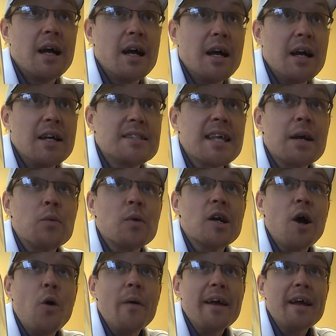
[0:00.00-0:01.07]
It's like we're
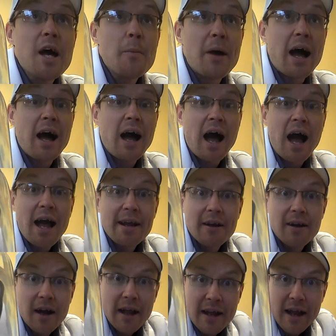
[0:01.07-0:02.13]
going up
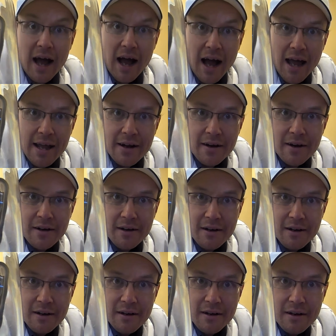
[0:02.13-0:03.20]
higher and higher
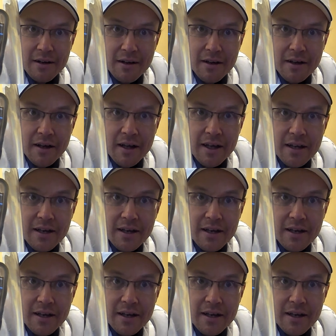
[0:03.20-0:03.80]
in